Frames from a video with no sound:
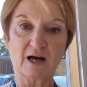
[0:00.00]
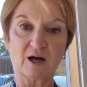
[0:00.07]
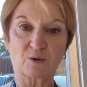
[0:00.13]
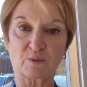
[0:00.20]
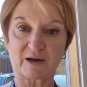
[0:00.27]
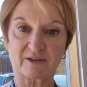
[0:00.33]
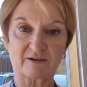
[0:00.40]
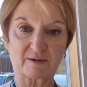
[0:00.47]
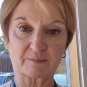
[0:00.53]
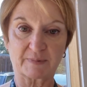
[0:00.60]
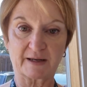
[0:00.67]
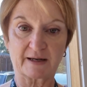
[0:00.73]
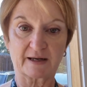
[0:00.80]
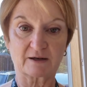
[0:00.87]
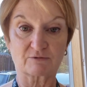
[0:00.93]
whether it
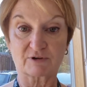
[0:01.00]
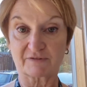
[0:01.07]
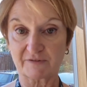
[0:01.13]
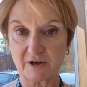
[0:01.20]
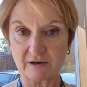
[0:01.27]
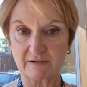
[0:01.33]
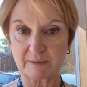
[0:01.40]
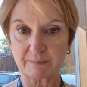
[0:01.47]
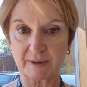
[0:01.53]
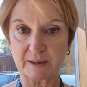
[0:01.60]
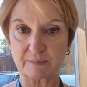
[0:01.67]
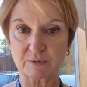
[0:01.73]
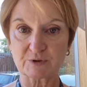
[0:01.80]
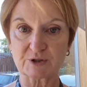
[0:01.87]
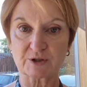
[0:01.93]
be referring
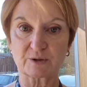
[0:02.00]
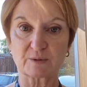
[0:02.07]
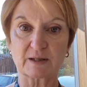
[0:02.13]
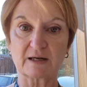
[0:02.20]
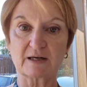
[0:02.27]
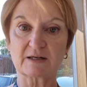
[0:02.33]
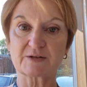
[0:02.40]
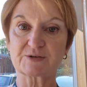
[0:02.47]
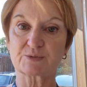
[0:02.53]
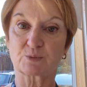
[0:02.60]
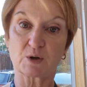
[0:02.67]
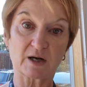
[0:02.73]
people to us,